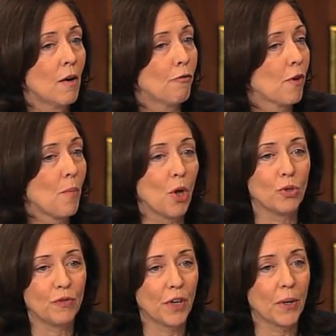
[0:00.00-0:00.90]
from
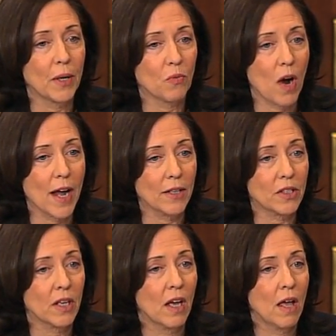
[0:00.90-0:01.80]
those very
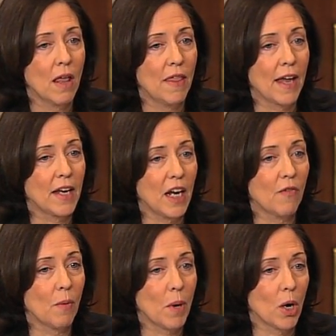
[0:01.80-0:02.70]
rights that
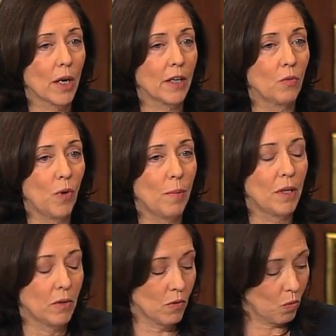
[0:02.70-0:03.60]
Native American
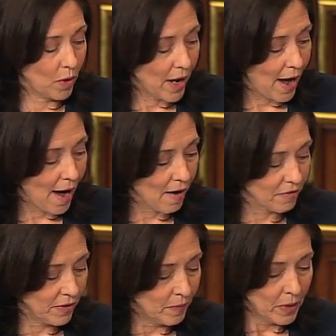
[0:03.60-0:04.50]
women would
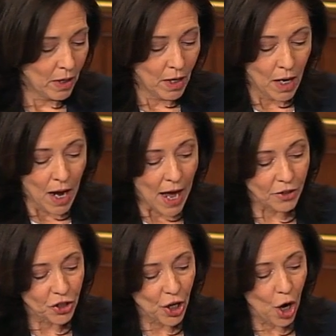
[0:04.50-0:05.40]
have. And
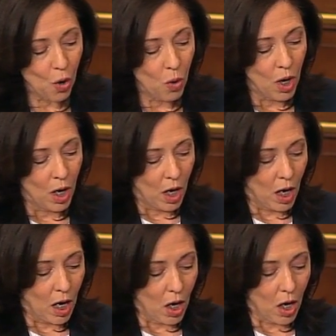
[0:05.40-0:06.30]
so
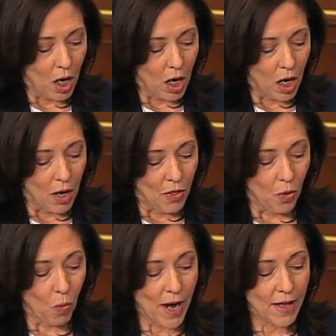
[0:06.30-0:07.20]
the
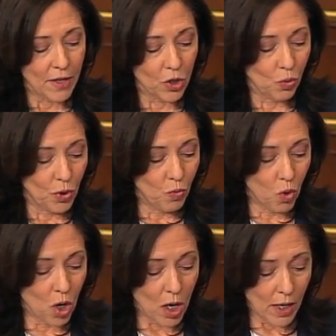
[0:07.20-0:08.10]
way this would
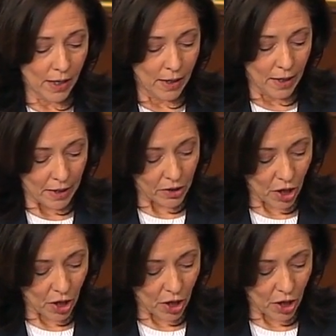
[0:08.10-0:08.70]
work is